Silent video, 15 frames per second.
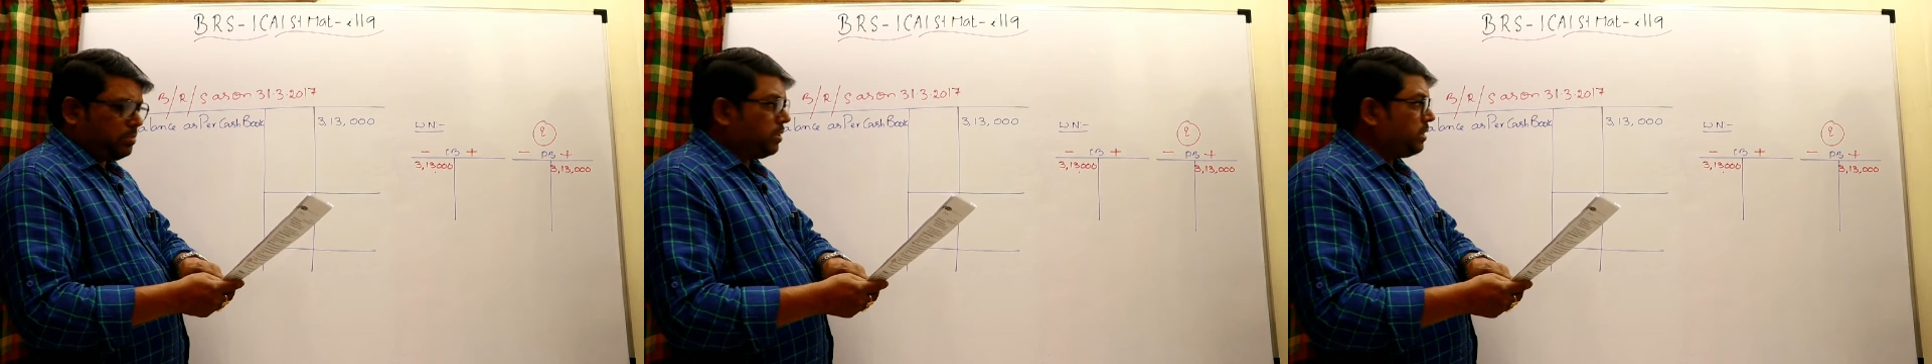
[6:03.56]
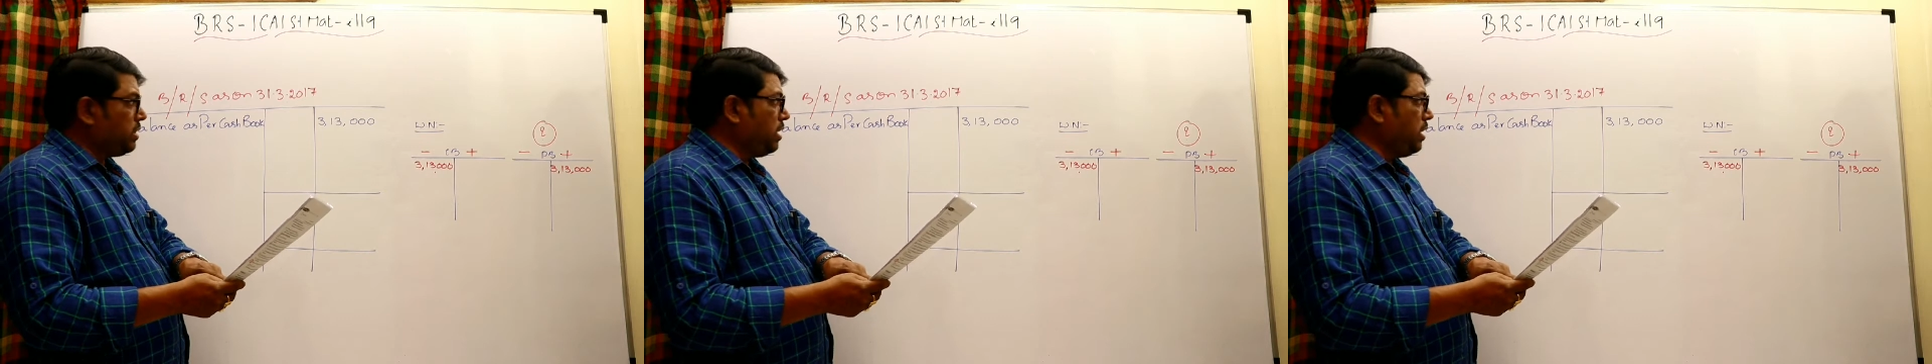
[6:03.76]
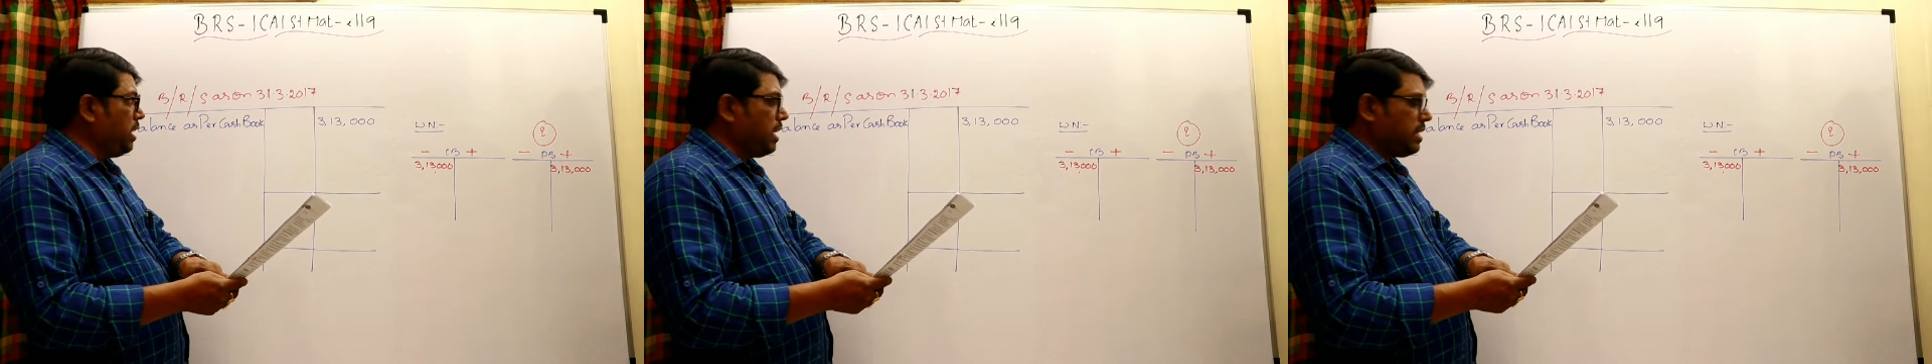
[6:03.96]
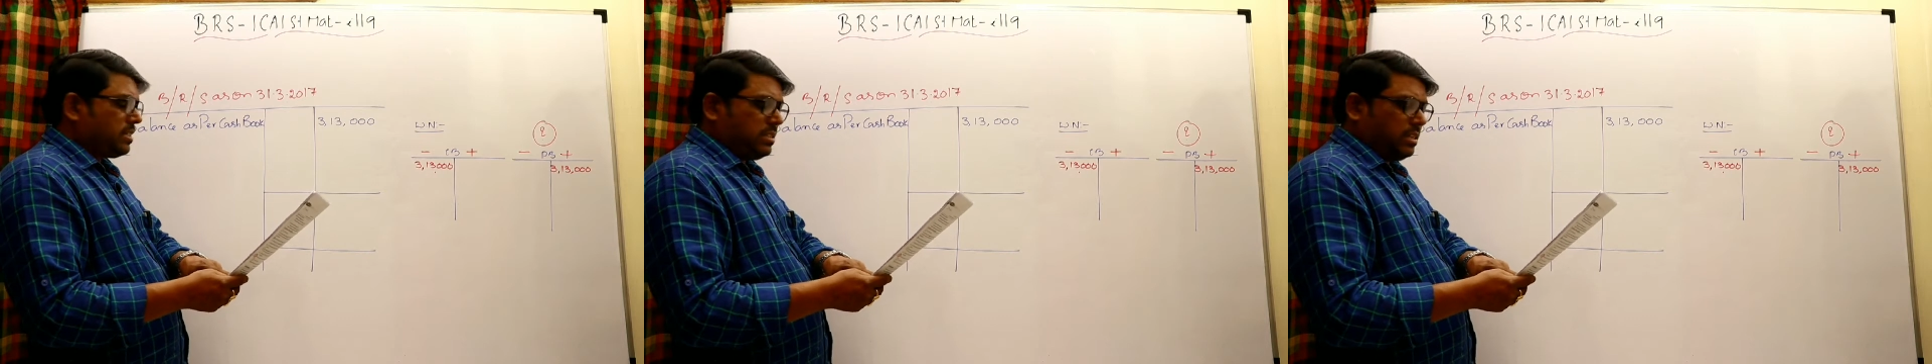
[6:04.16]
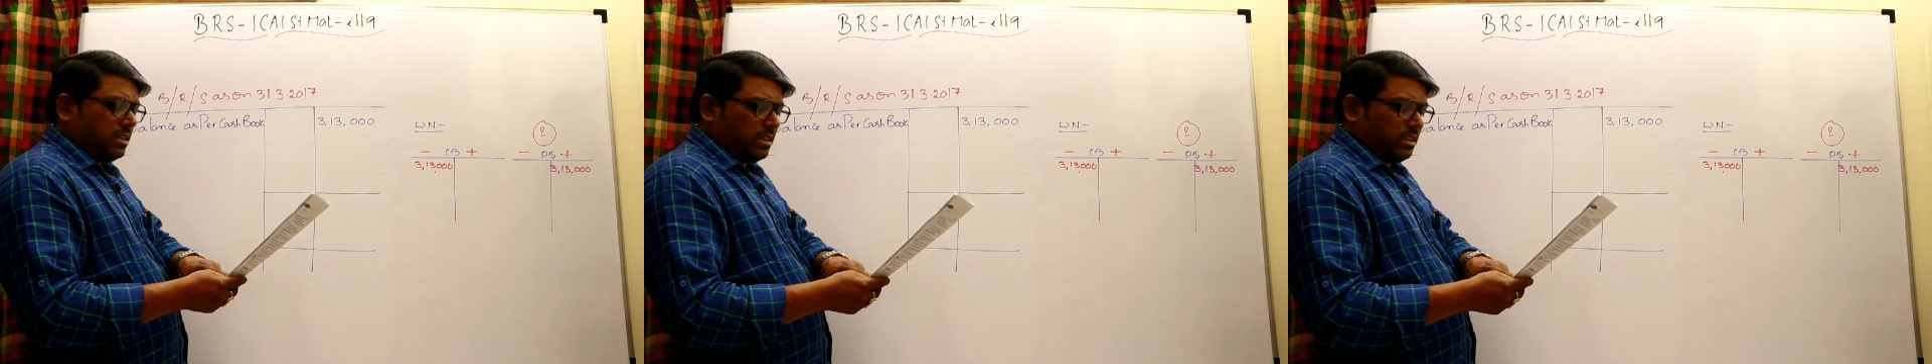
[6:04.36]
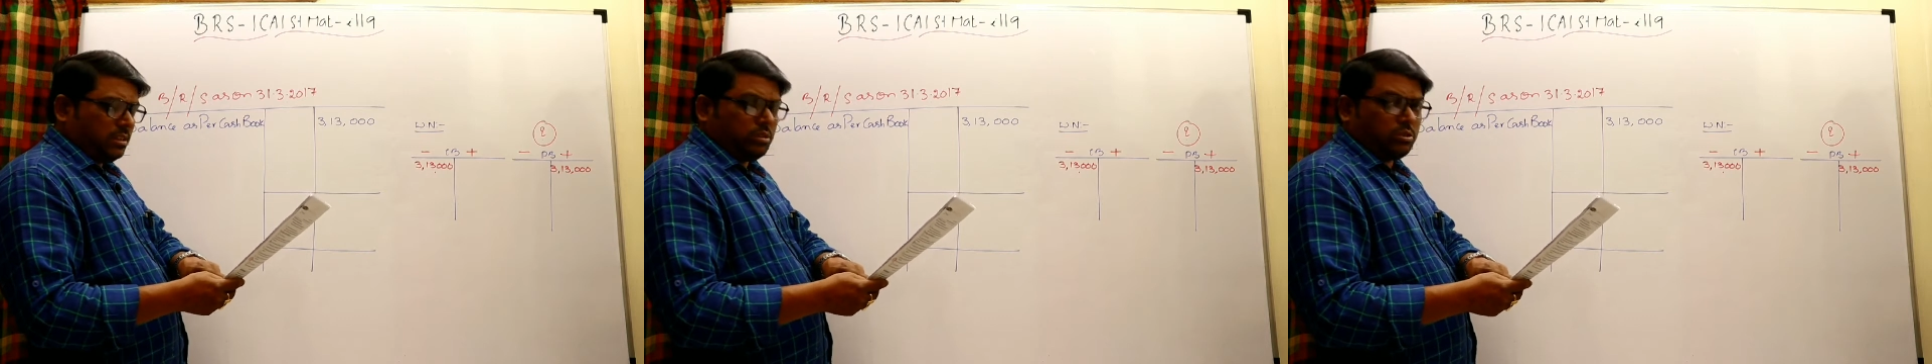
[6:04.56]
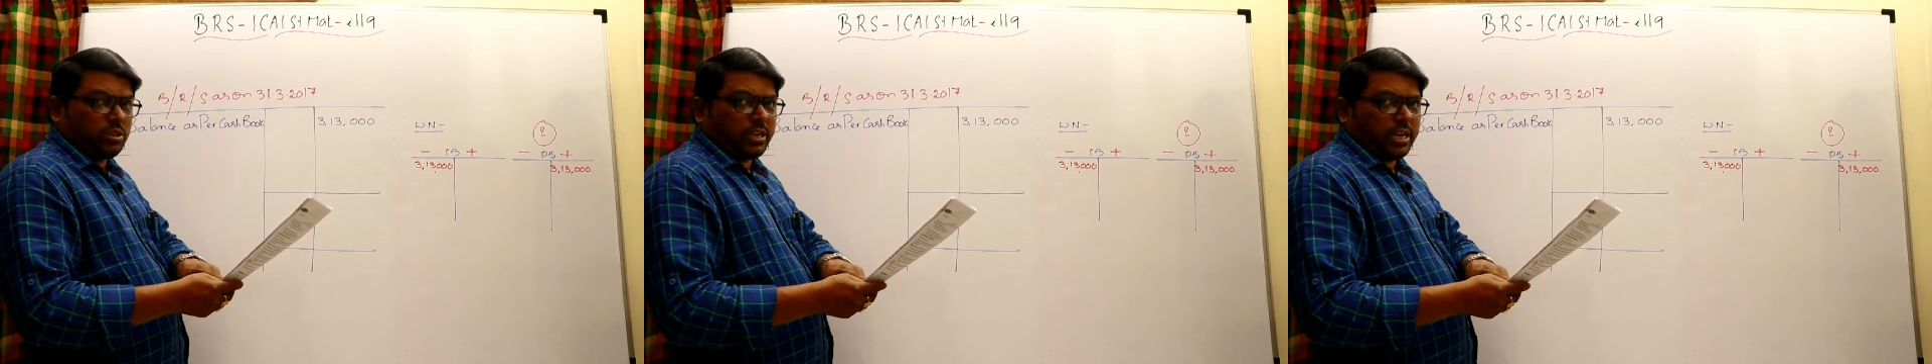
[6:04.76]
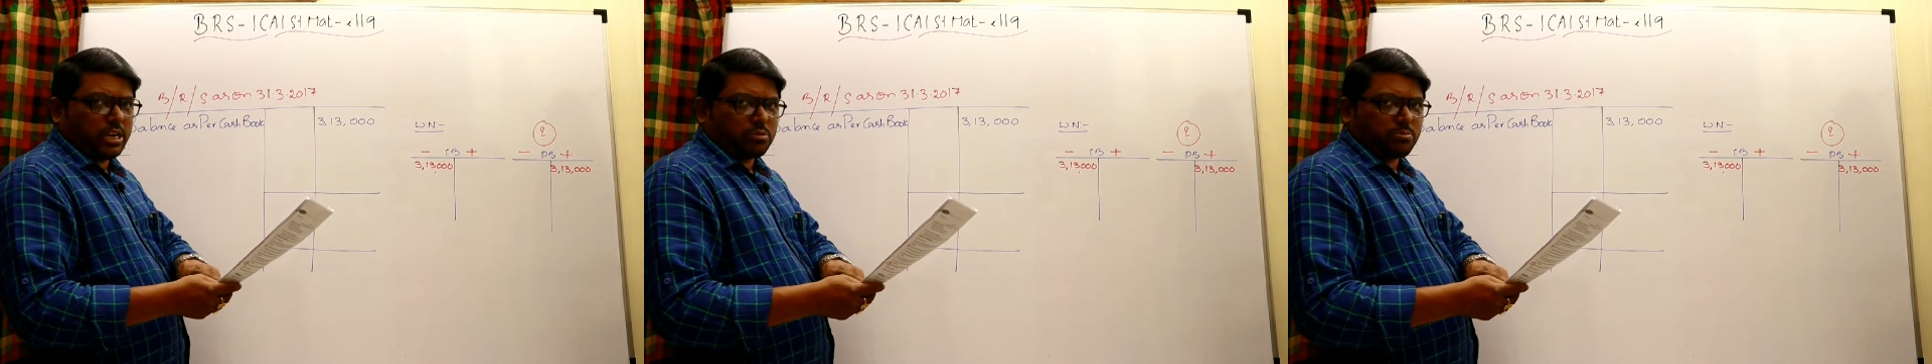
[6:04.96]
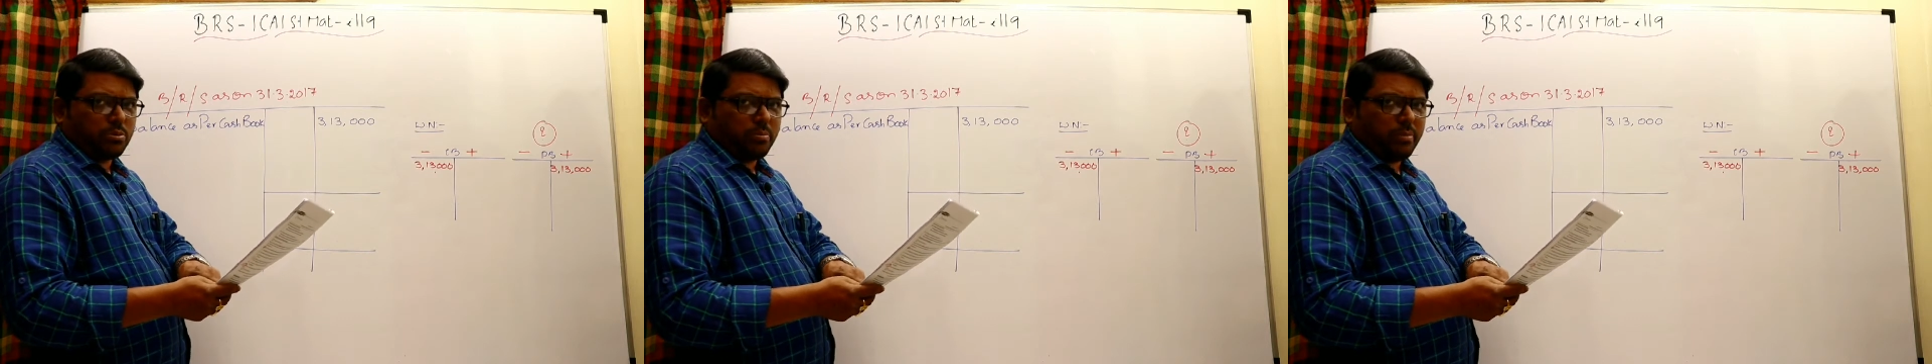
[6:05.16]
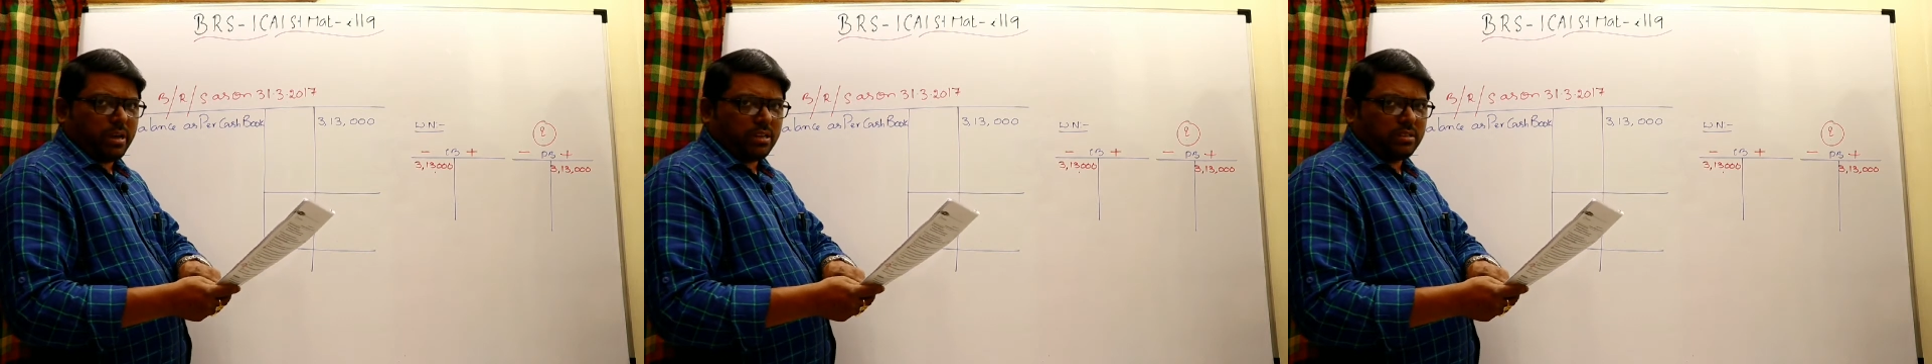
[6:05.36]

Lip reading: cash book 3,13,000.